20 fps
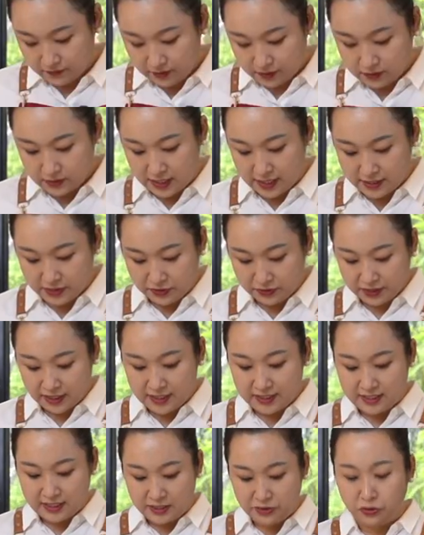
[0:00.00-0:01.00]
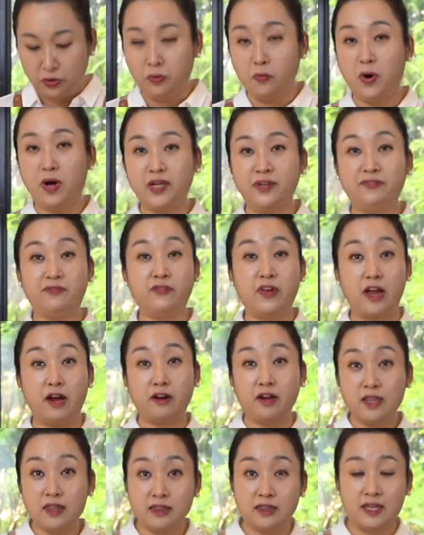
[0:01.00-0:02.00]
So as you can see, don't want it
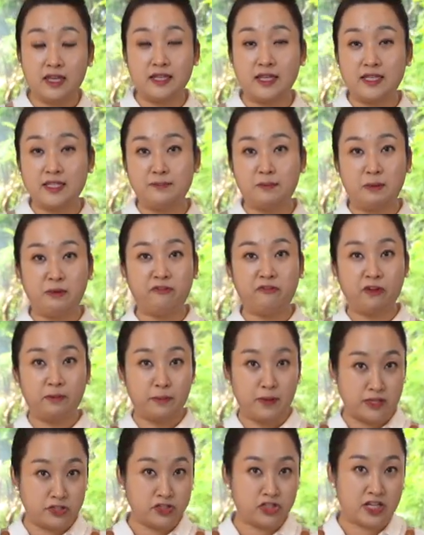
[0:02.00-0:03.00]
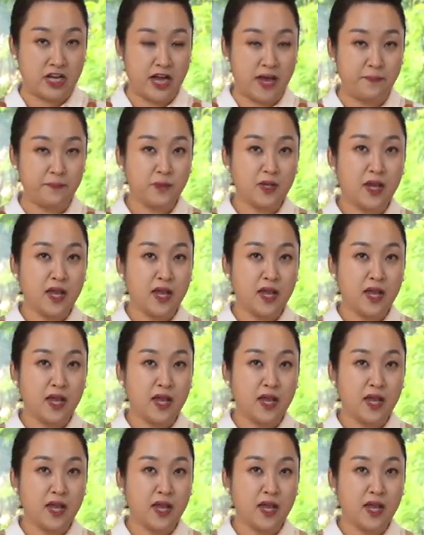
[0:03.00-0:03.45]
very thin kasi mag-ferment siya.